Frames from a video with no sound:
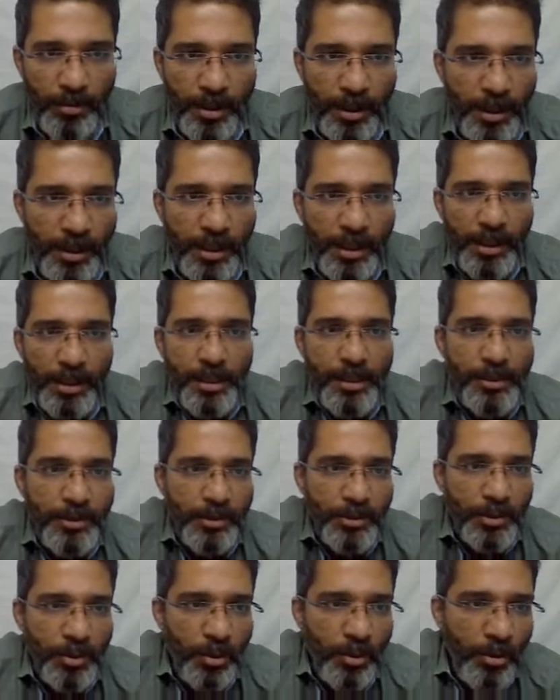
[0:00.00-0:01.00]
Okay,
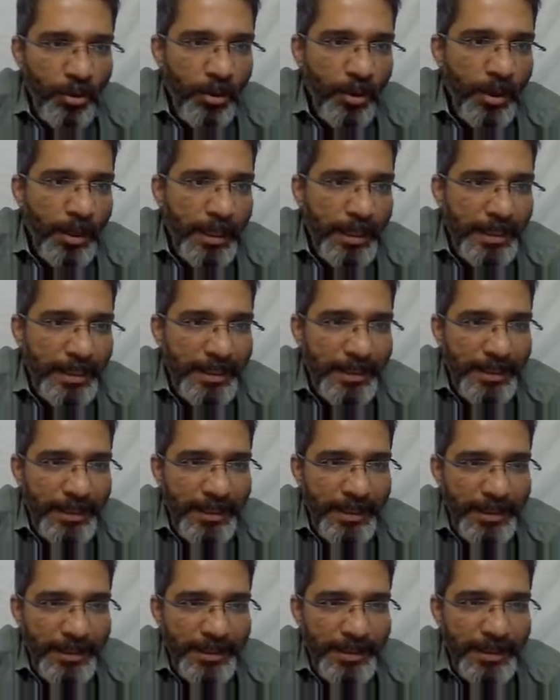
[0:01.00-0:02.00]
so
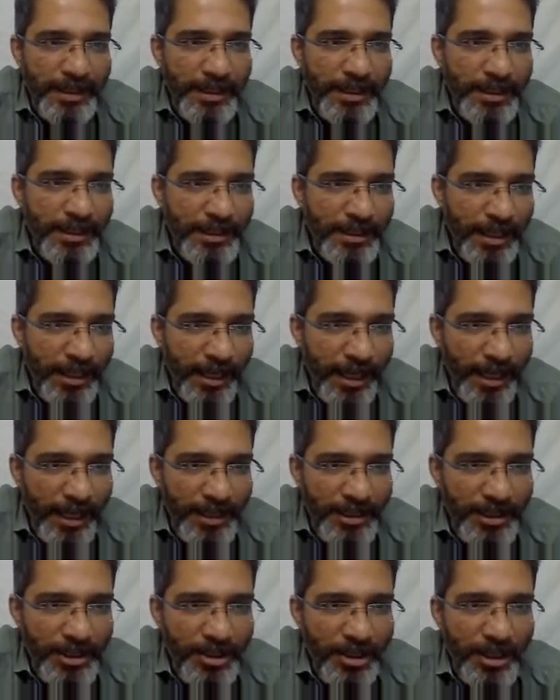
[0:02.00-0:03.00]
this is an
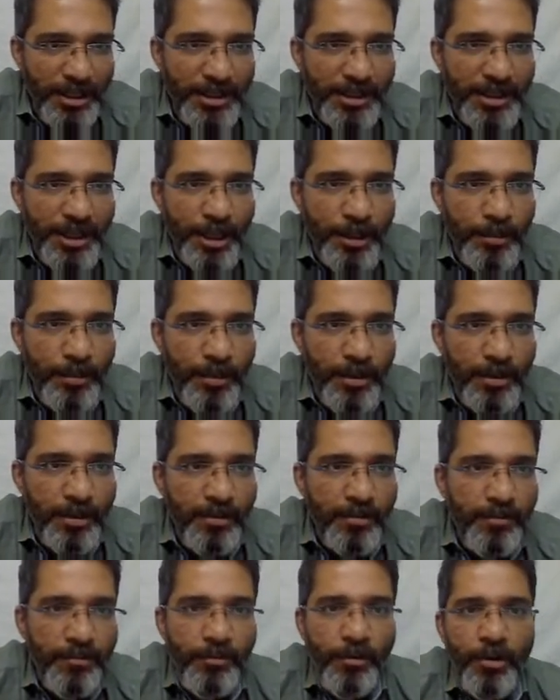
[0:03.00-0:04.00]
extra step
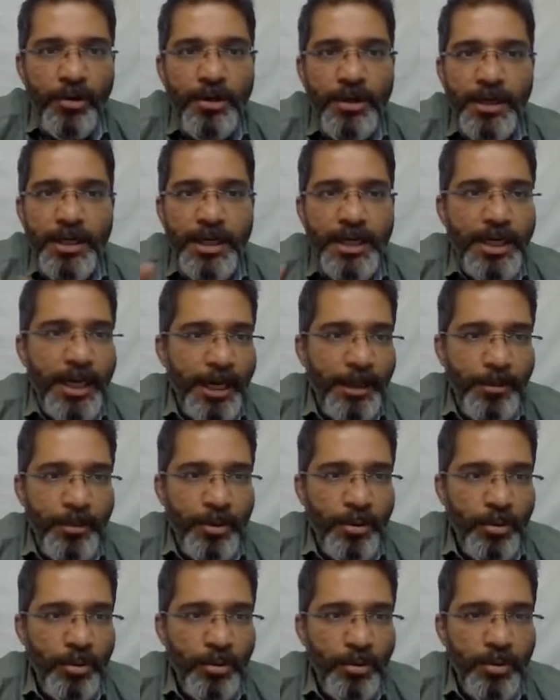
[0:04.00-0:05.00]
for type
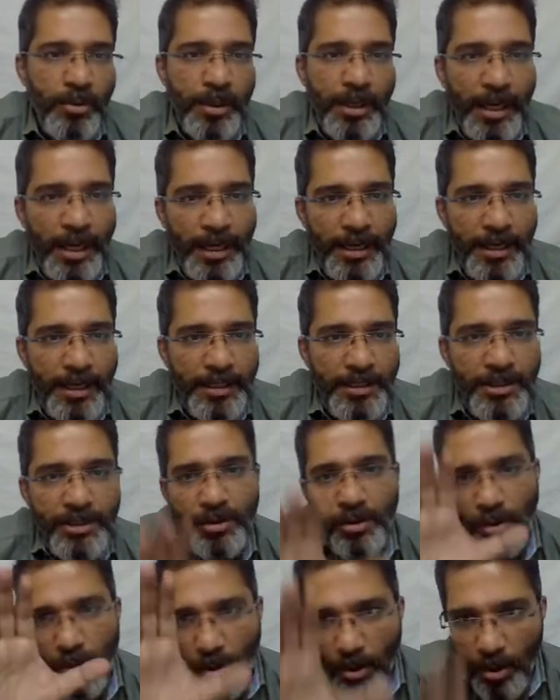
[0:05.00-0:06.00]
2. Rest
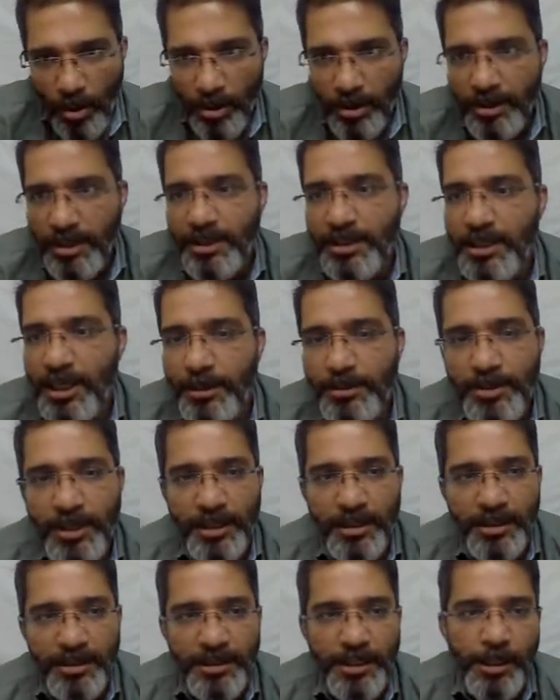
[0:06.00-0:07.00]
all the steps are
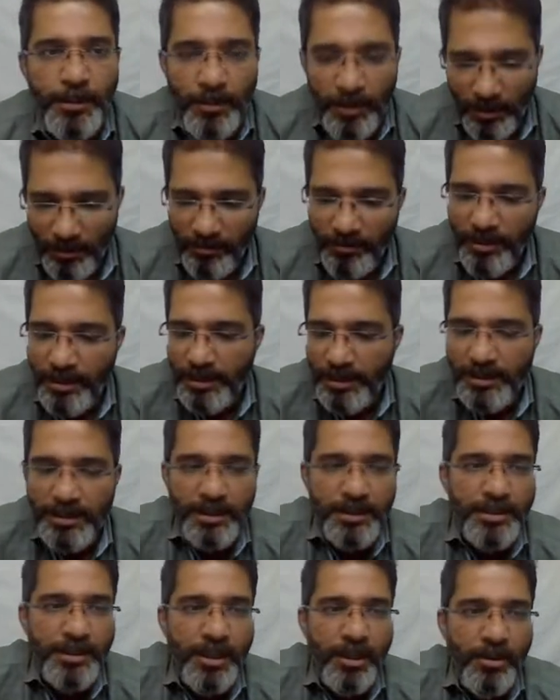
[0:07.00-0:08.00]
the same. We'll
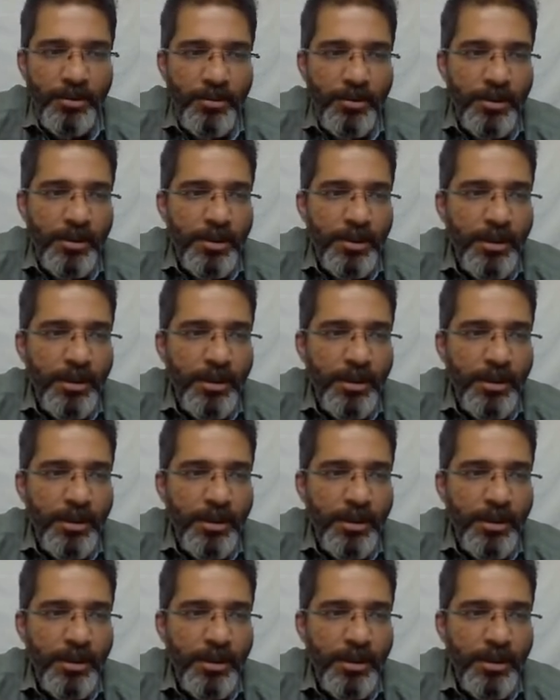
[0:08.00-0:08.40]
discuss now.